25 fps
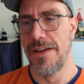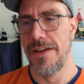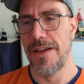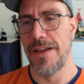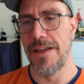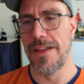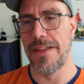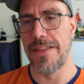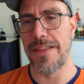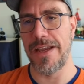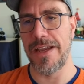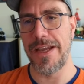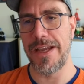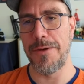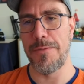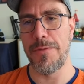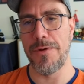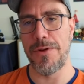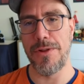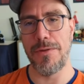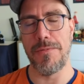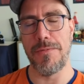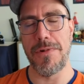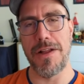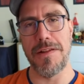they
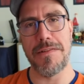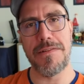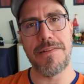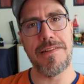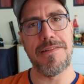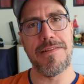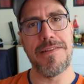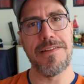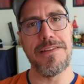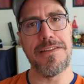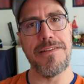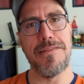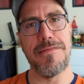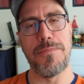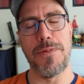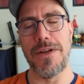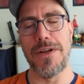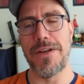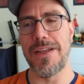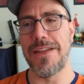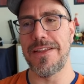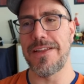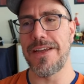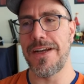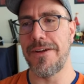will, whilst the city's
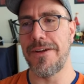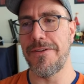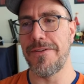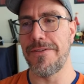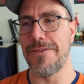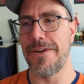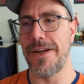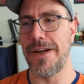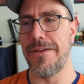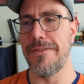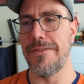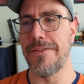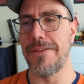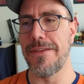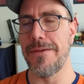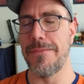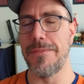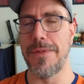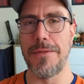burning down around them,